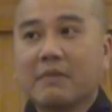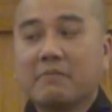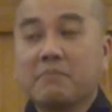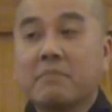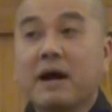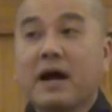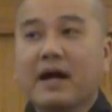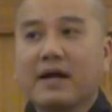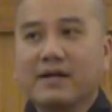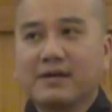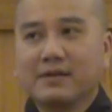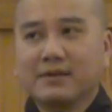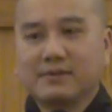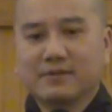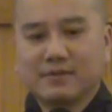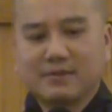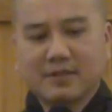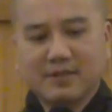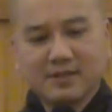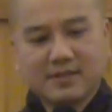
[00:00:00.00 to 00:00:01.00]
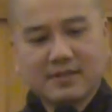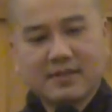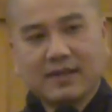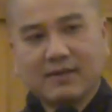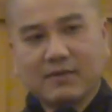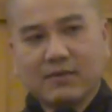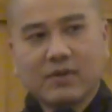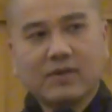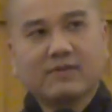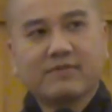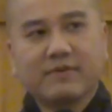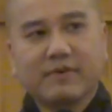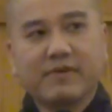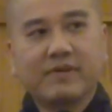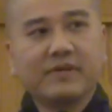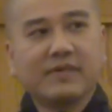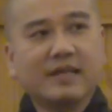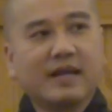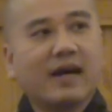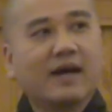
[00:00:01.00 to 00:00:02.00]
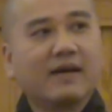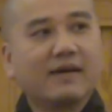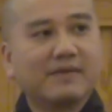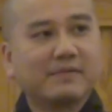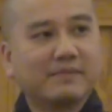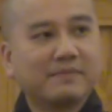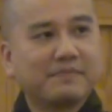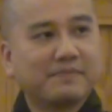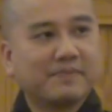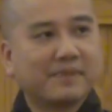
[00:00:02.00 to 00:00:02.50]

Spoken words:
admire since I was very young.